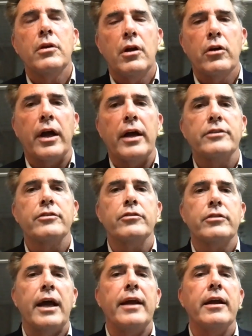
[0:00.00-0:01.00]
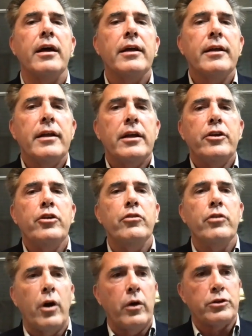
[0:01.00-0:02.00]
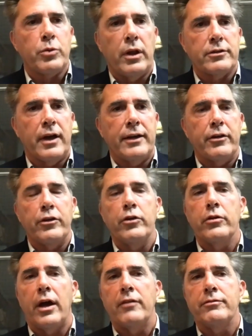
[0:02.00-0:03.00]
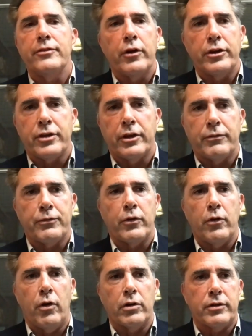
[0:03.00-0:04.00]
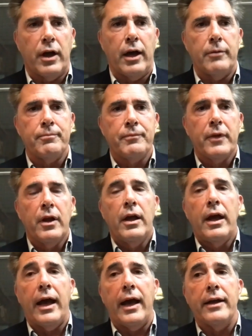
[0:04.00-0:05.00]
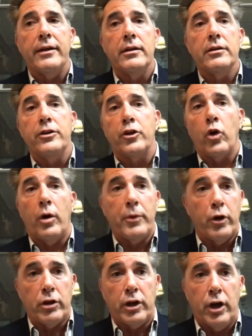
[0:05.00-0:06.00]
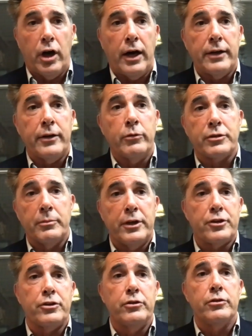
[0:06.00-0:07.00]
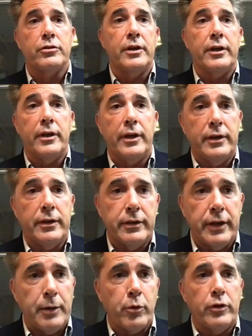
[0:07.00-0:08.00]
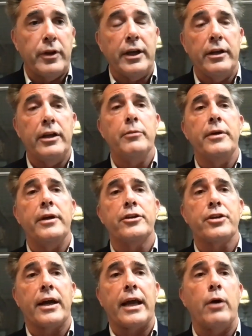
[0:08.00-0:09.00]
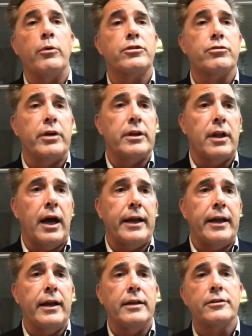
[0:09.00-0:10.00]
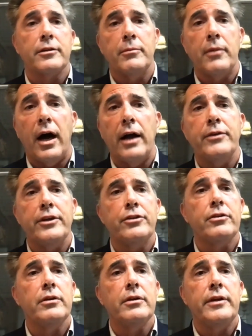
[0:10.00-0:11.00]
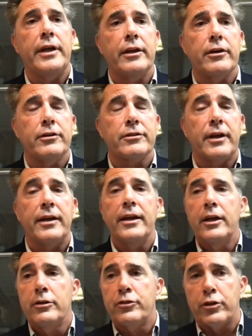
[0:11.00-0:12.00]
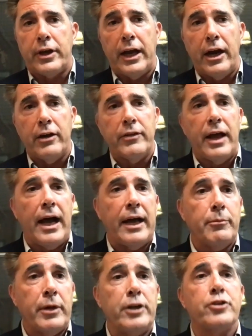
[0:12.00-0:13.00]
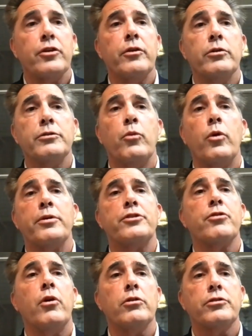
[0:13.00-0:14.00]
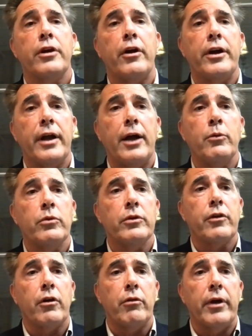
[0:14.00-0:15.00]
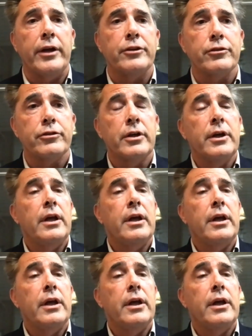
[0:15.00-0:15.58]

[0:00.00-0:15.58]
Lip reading: Okay, so Dana, you know as well as I do, you and I have known each other for a long time. And you called me early on. There were some issues in neighborhood that you needed me to check out with street lighting and some IV needles, and took care of that and made sure there was more patrols there at night with our rangers.